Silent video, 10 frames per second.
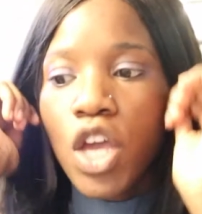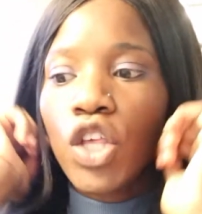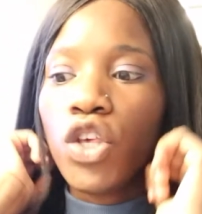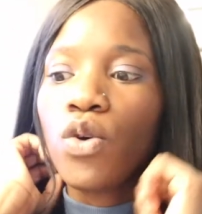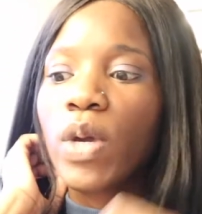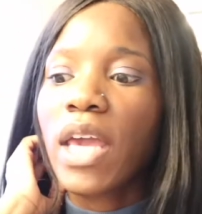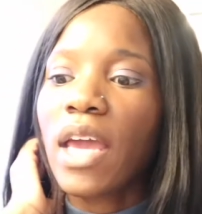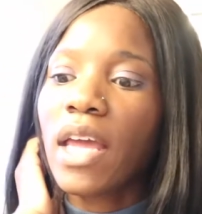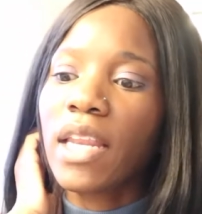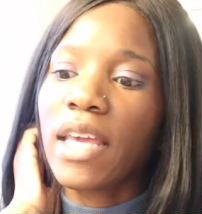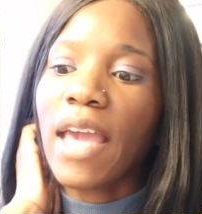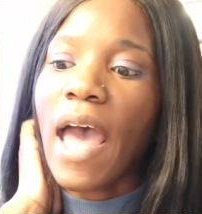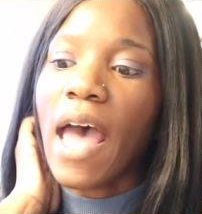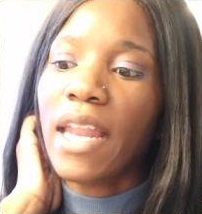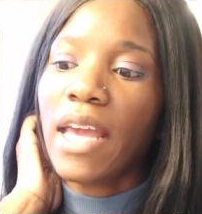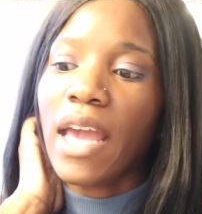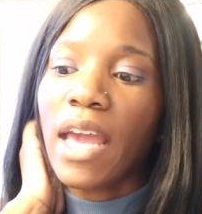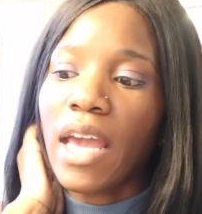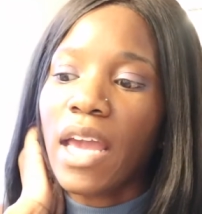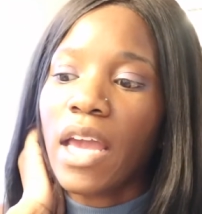You can get
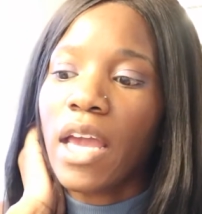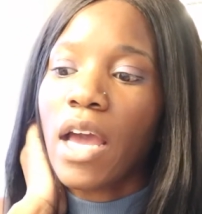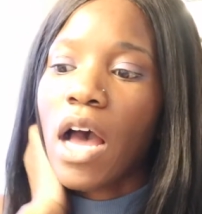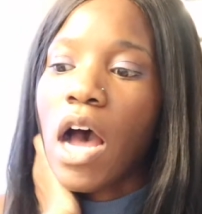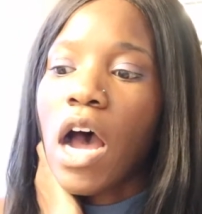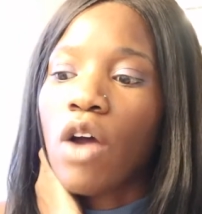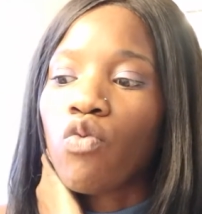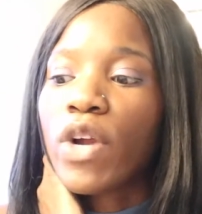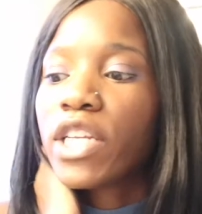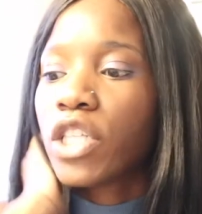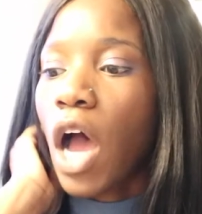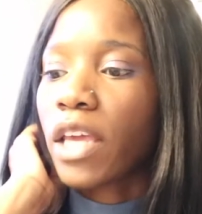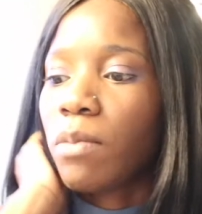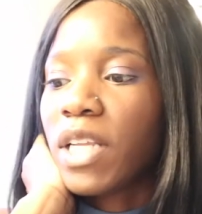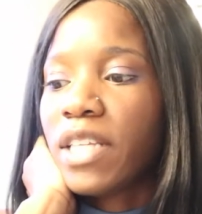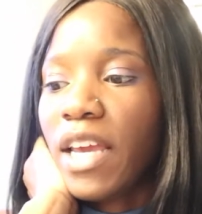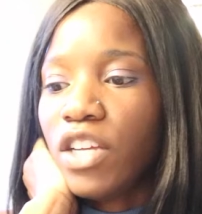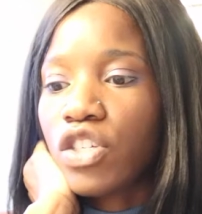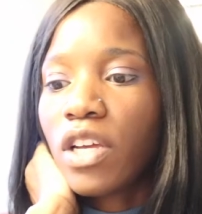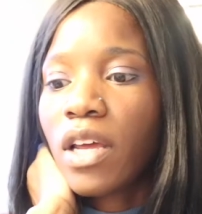a written
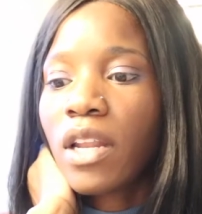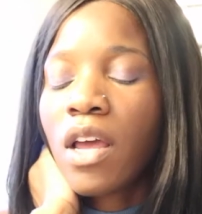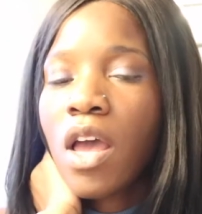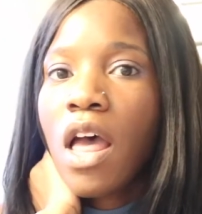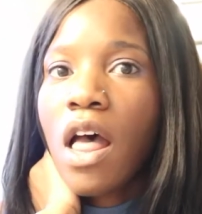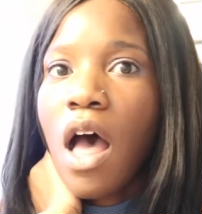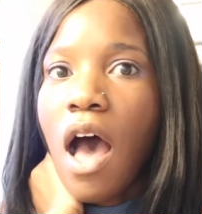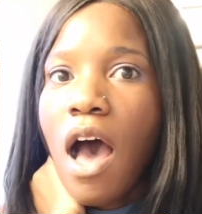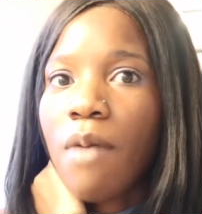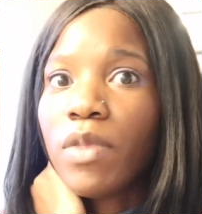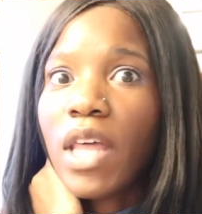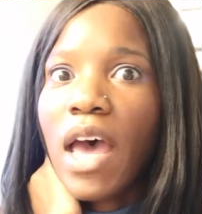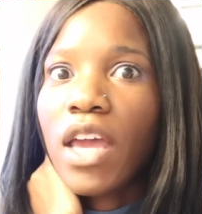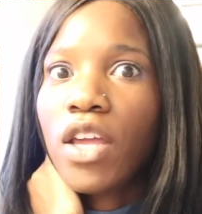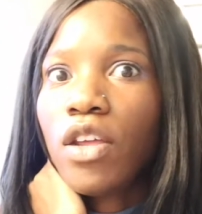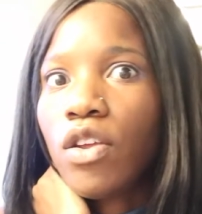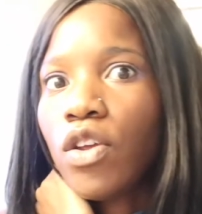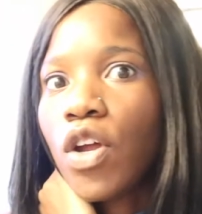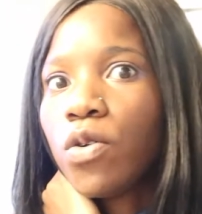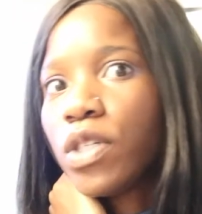documentation that
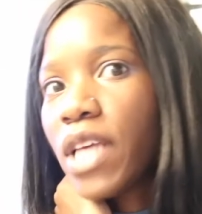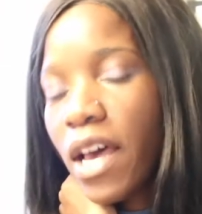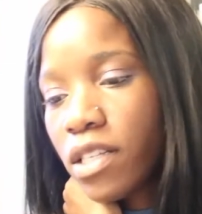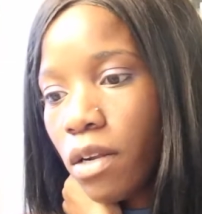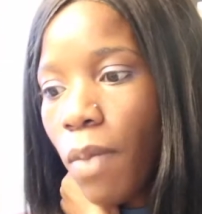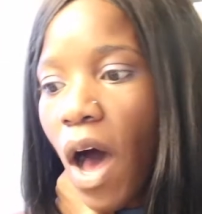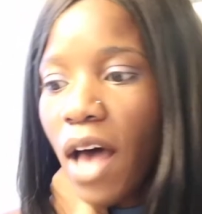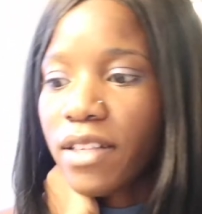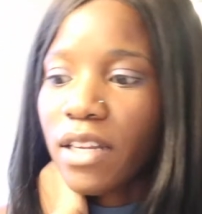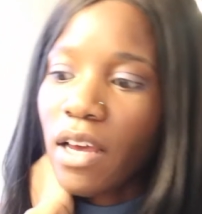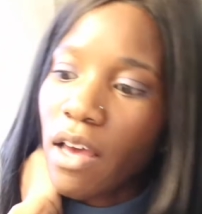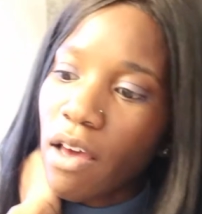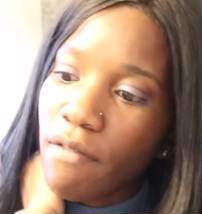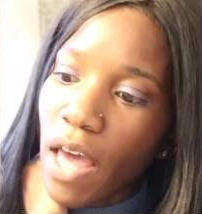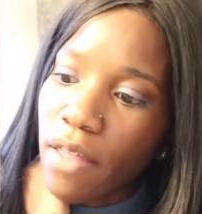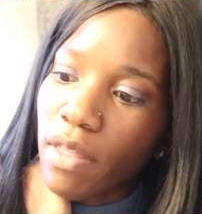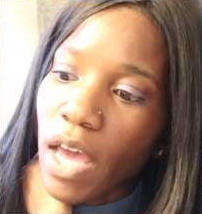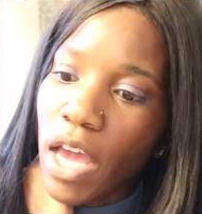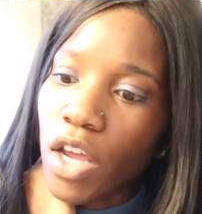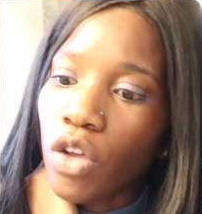you tested positive and
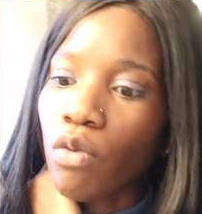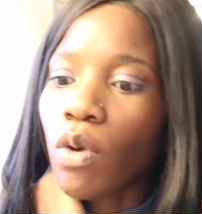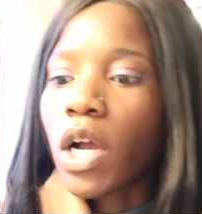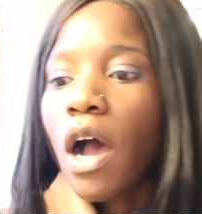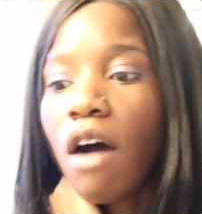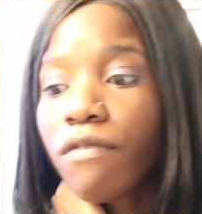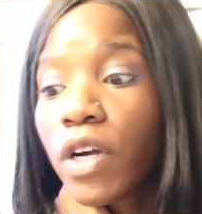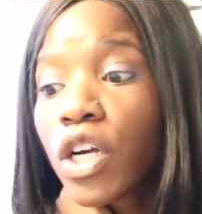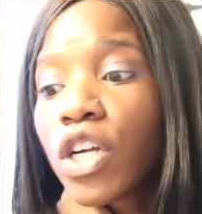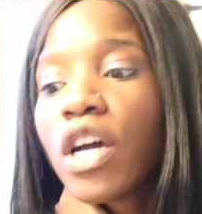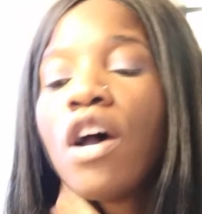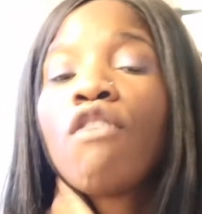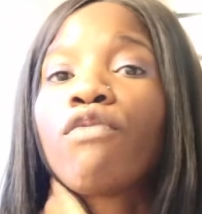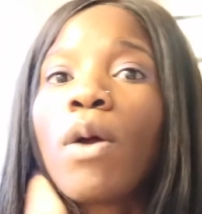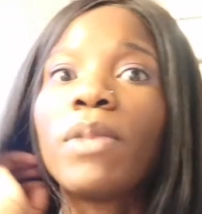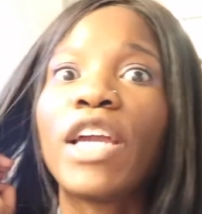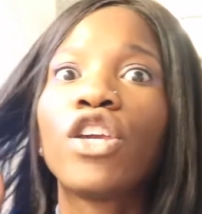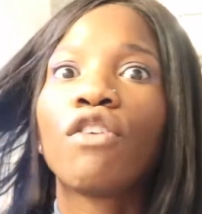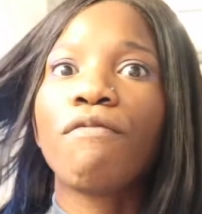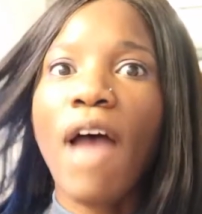that you recovered from
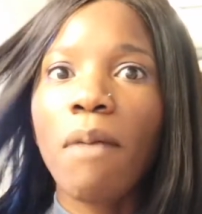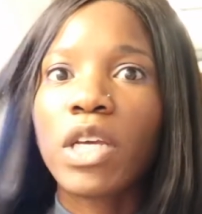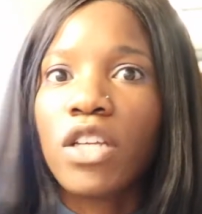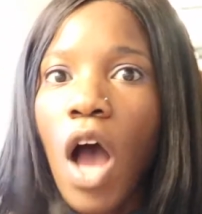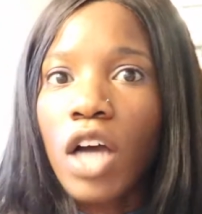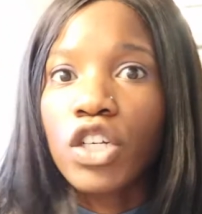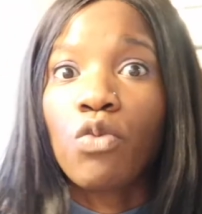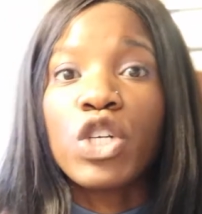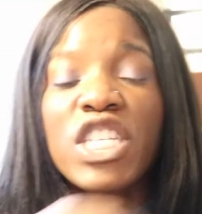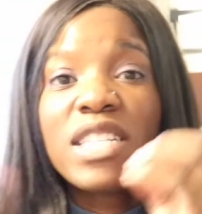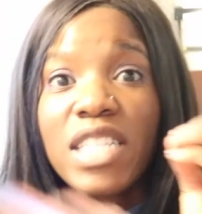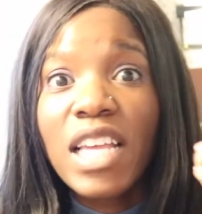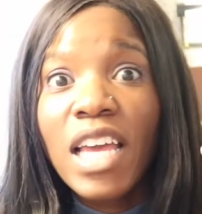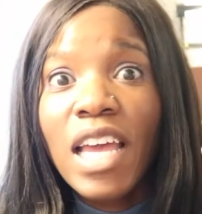like your family doctor, which is